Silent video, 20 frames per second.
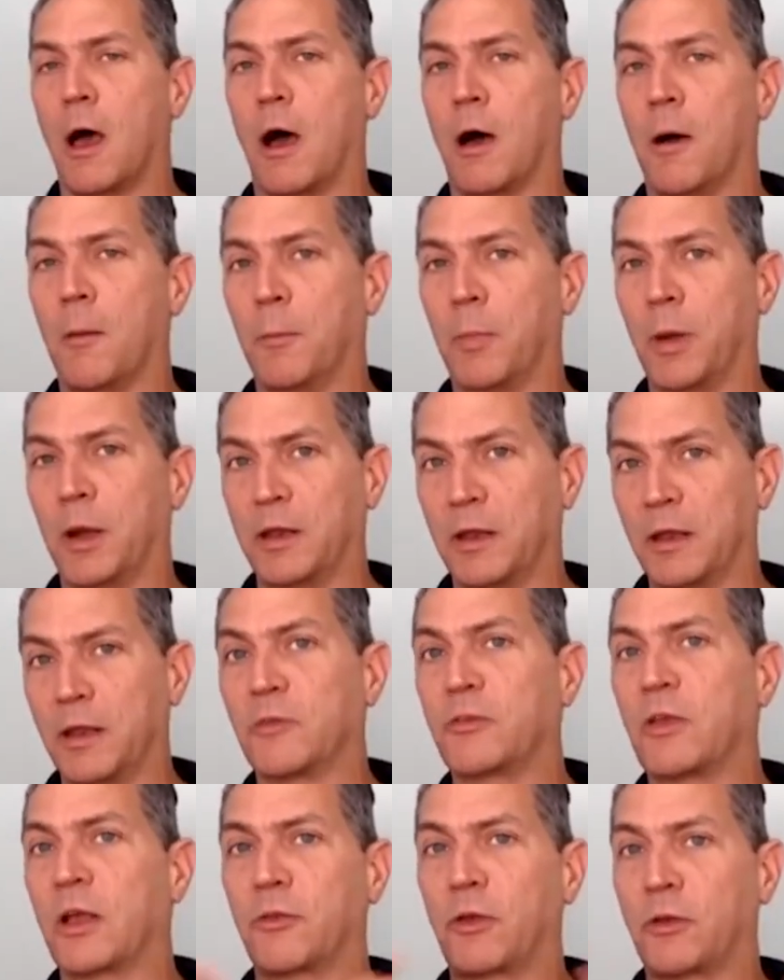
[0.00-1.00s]
Um, but it
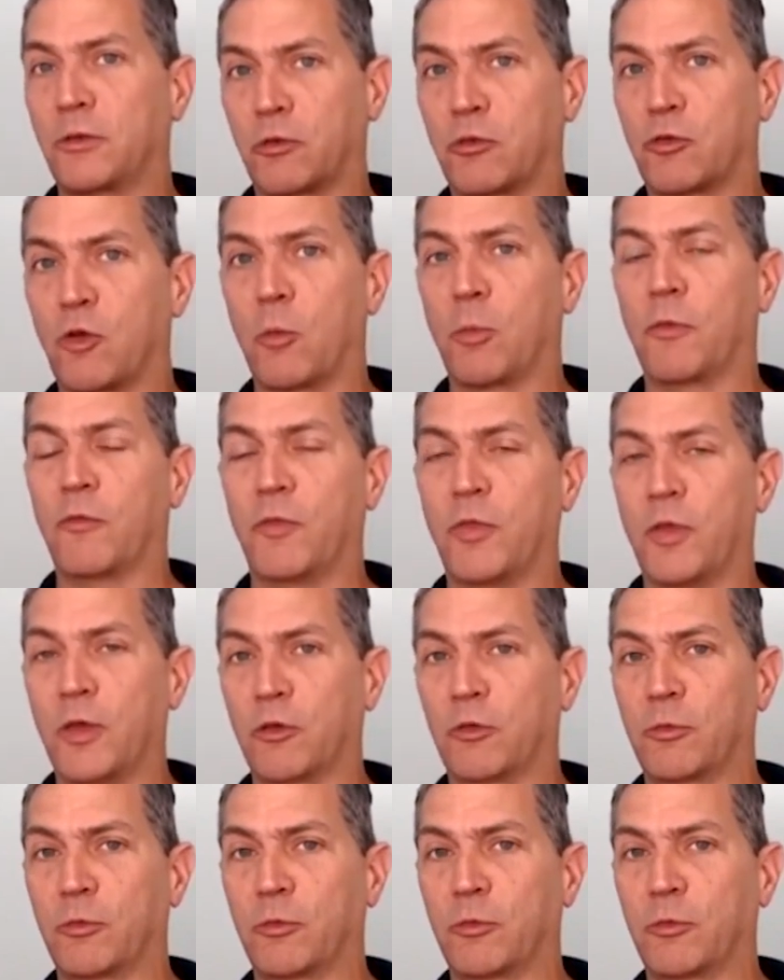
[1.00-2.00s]
is outside the scope of
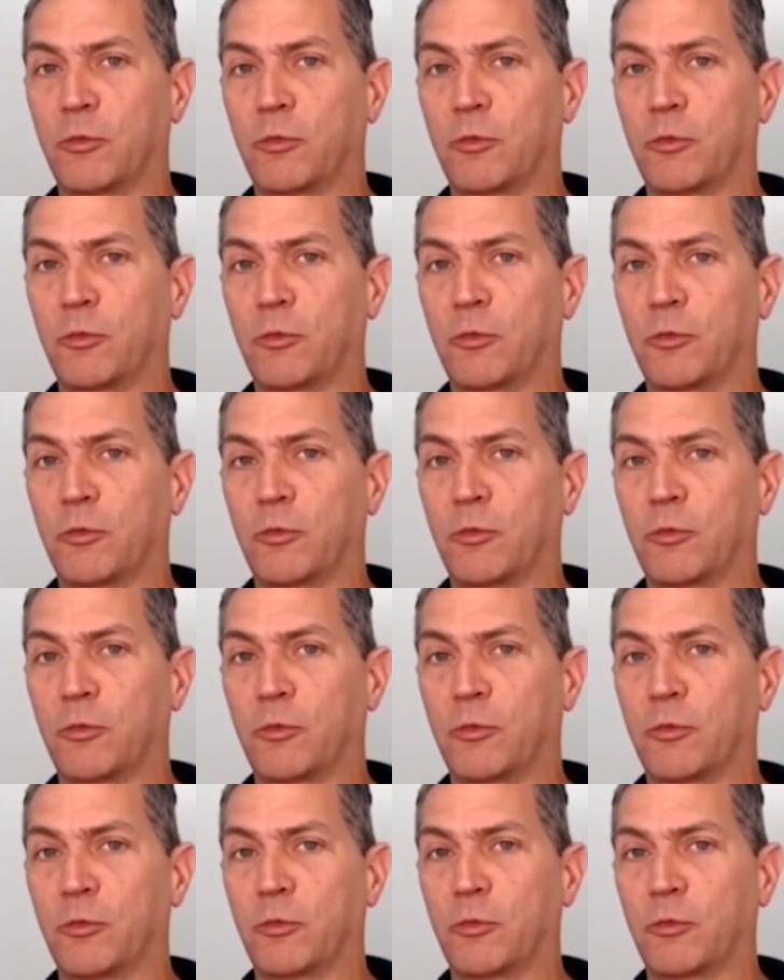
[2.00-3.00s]
this. But Kevin and I
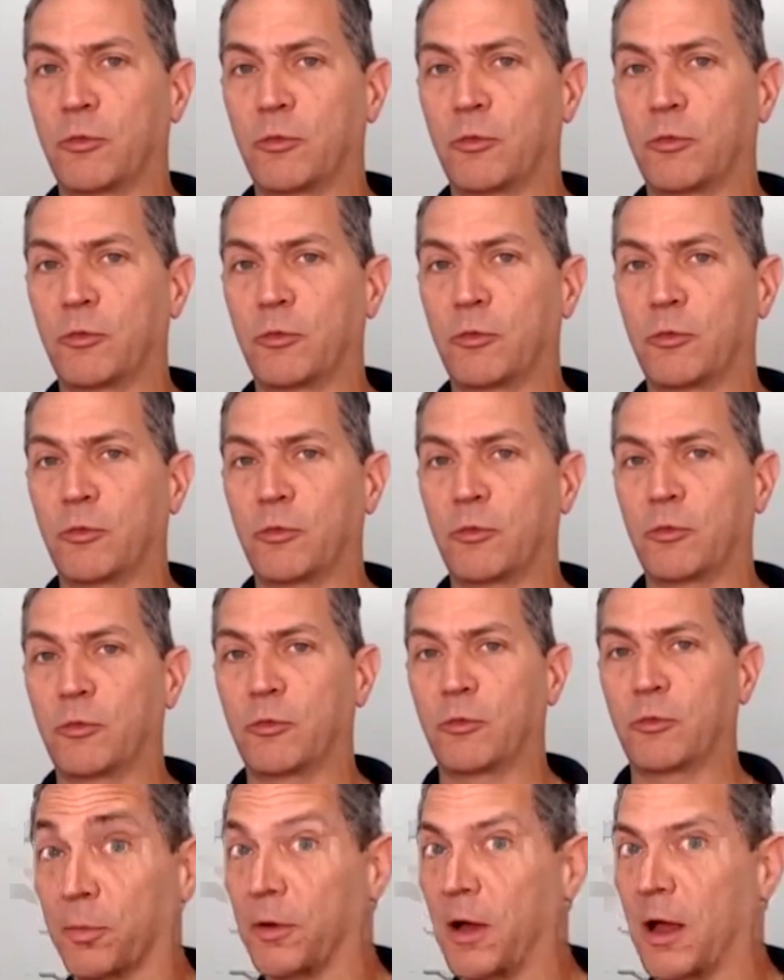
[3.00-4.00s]
were kind of chatting.
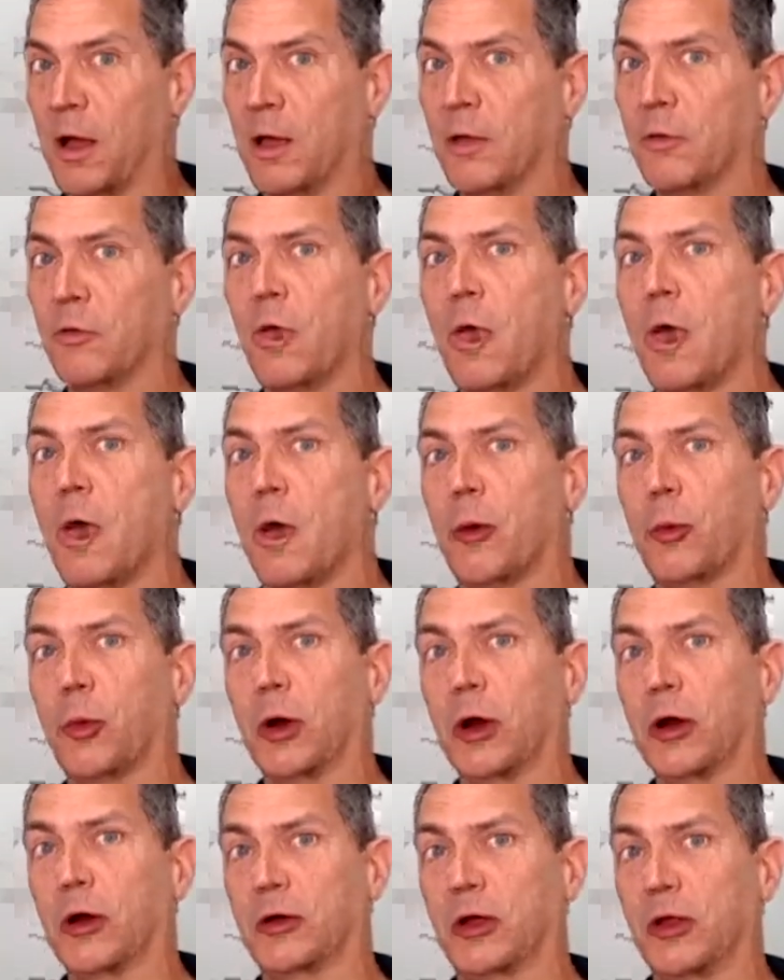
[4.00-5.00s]
Rob, surprise,
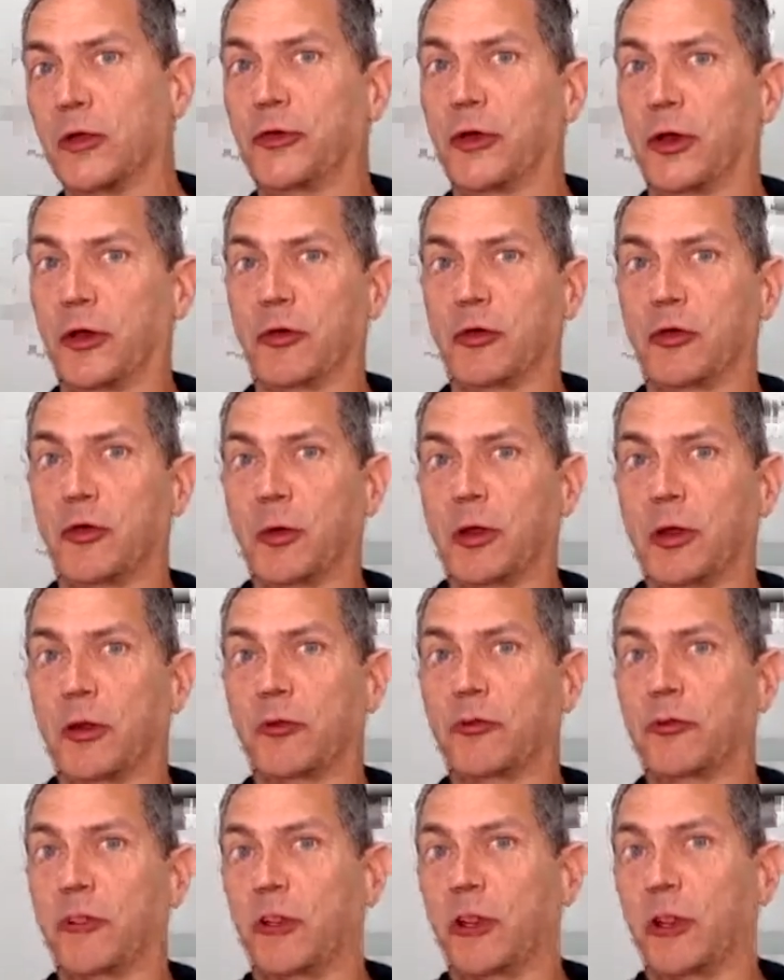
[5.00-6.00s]
we're considering doing a
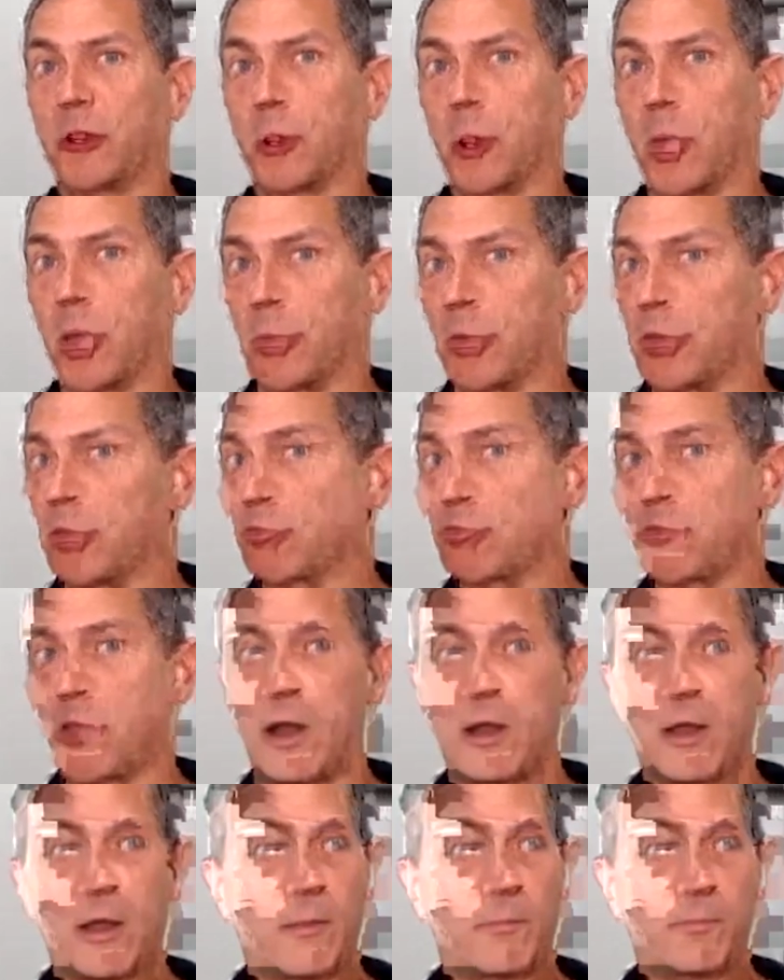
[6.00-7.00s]
session where we just
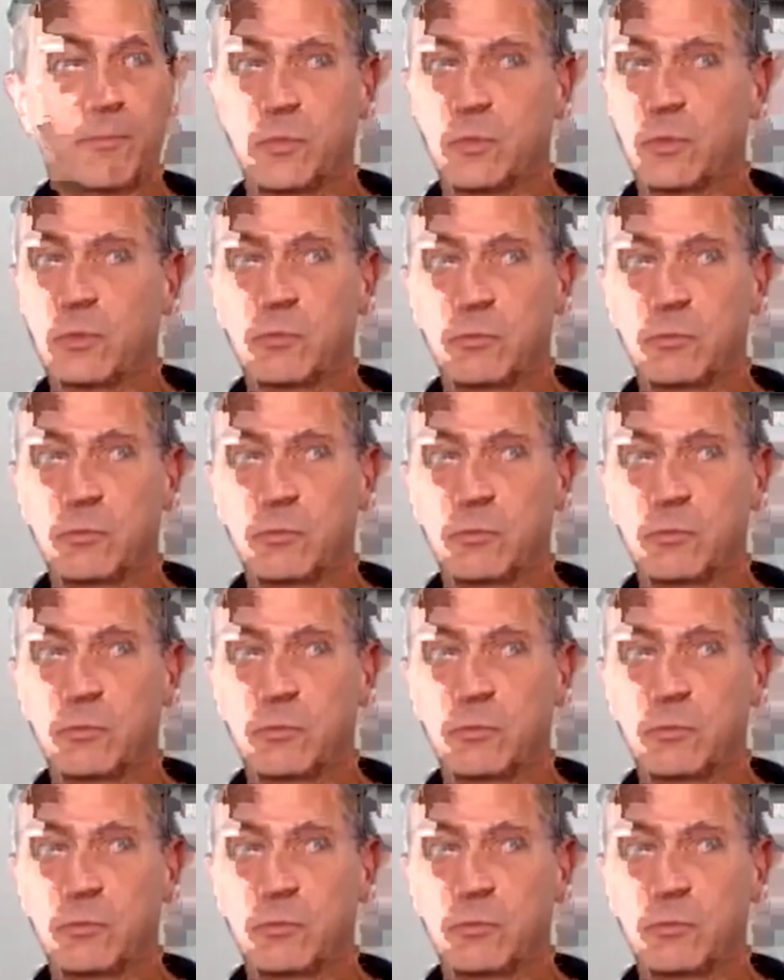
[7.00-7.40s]
kind of